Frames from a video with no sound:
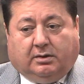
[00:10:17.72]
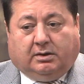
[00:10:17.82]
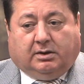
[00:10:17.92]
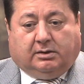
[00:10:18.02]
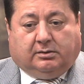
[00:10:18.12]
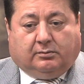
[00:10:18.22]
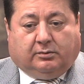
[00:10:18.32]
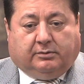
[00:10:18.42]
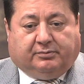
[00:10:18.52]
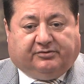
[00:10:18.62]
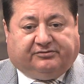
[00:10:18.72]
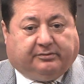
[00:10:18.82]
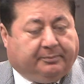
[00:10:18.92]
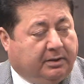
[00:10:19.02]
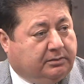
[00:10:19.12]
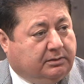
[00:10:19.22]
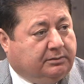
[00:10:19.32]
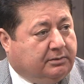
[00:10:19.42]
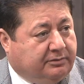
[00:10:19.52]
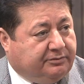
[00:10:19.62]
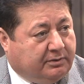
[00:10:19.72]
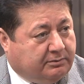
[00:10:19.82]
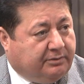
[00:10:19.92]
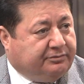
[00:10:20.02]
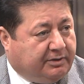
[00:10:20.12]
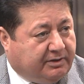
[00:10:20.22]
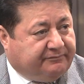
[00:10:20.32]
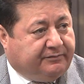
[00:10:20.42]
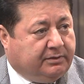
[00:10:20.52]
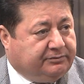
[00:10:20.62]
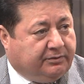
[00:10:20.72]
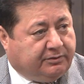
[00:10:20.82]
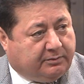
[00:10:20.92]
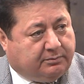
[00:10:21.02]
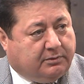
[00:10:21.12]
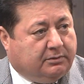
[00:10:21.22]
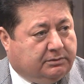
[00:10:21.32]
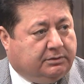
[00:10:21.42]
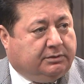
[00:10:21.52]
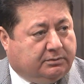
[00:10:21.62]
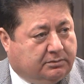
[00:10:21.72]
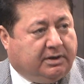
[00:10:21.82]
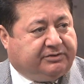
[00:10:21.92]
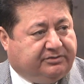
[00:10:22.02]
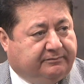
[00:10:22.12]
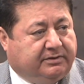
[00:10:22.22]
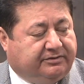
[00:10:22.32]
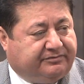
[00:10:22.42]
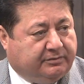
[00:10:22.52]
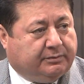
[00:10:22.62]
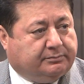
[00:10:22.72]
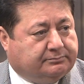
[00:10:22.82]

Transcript: and we participate in their event and their activities too.